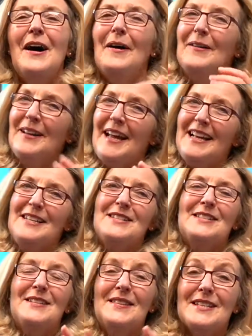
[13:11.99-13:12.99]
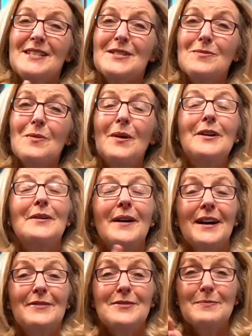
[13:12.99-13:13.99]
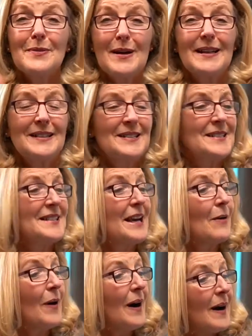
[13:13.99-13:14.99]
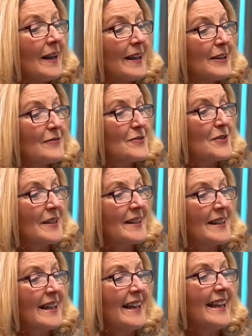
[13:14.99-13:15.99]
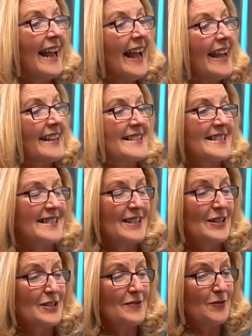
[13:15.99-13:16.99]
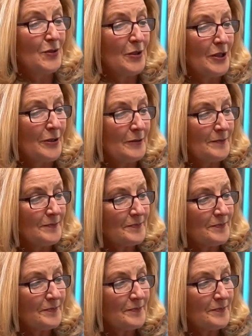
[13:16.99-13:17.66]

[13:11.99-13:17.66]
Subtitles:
Okay, so this is why you have to practice. Now, I have written an exercise for you.